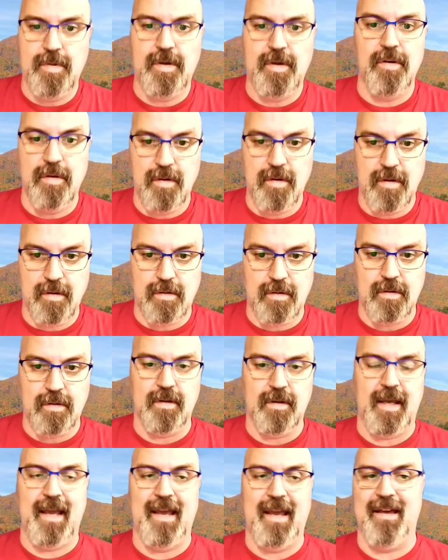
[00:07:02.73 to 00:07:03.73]

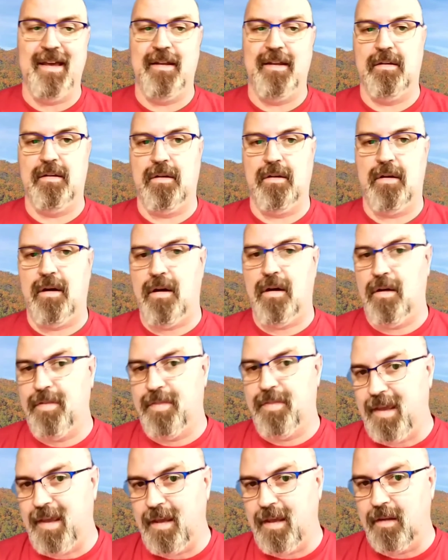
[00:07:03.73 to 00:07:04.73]
Google, and all
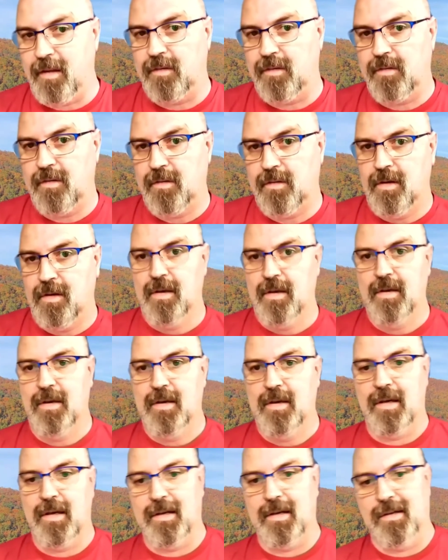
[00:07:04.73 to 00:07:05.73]
things.
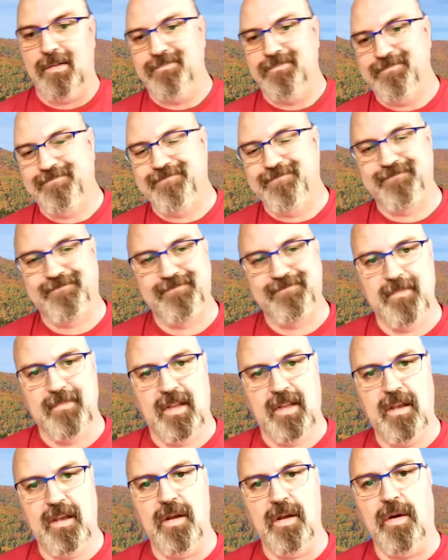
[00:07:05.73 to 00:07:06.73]

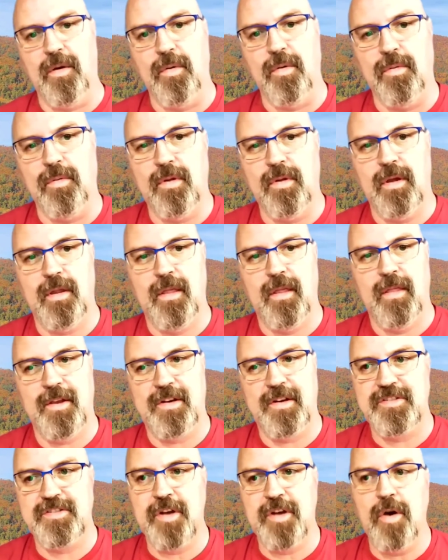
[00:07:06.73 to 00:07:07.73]

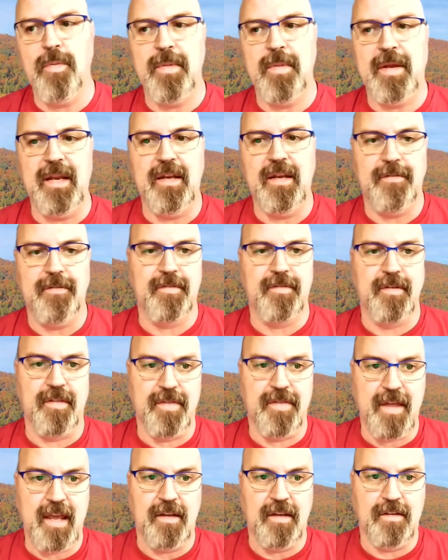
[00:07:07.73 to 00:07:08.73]
There's so many different
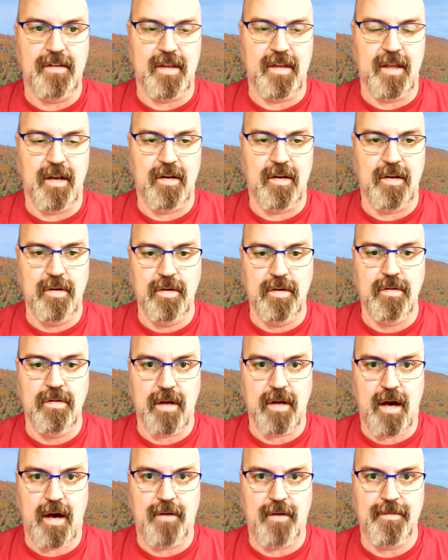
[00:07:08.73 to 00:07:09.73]
things that Google
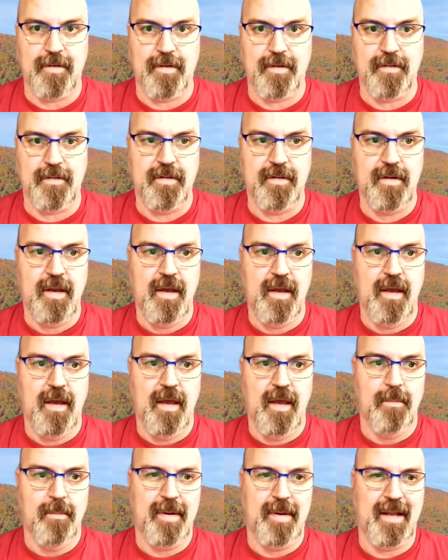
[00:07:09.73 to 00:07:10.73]
offers,
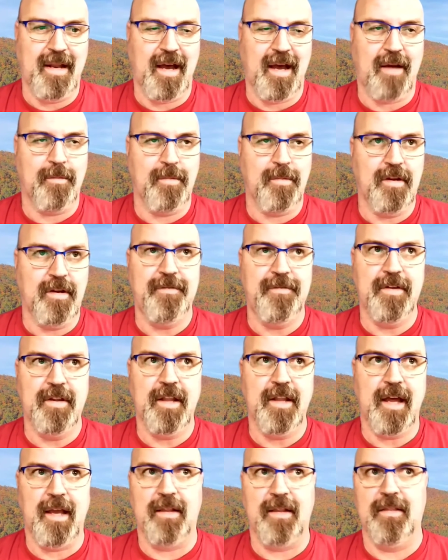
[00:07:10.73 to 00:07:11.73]
but I really feel
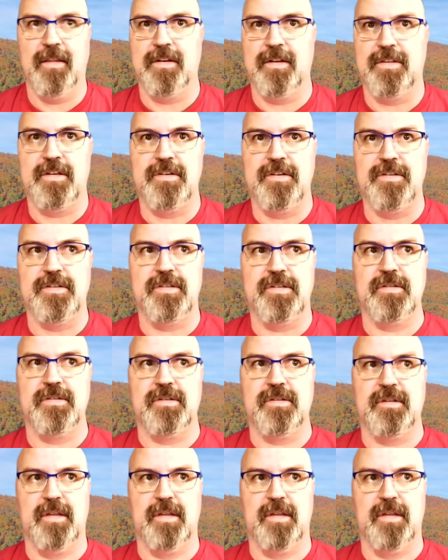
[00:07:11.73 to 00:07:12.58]
like that there's